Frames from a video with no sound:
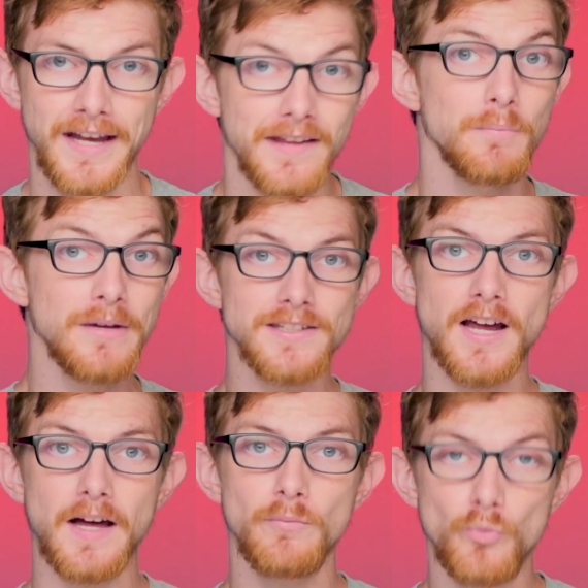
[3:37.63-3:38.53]
In the
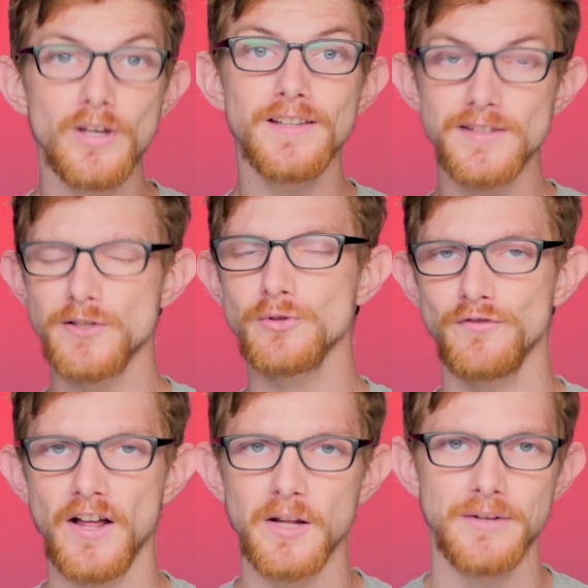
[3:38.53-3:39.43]
meantime, we can still
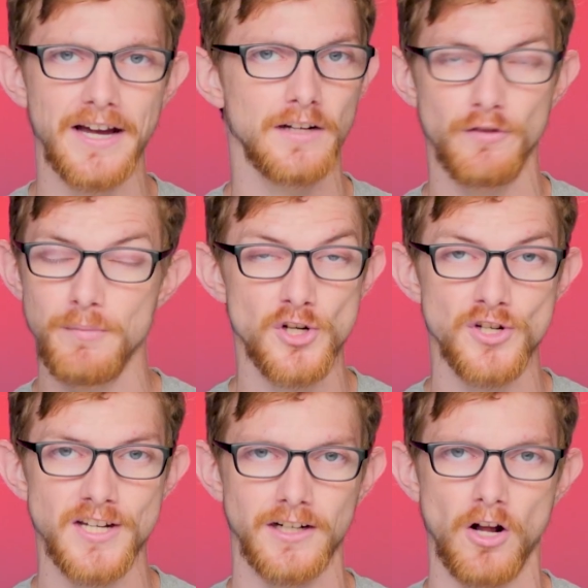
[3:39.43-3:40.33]
develop negative
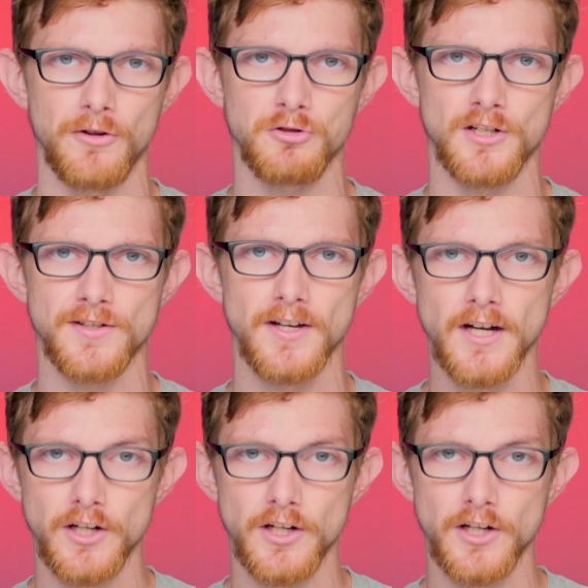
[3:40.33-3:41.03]
emission technologies.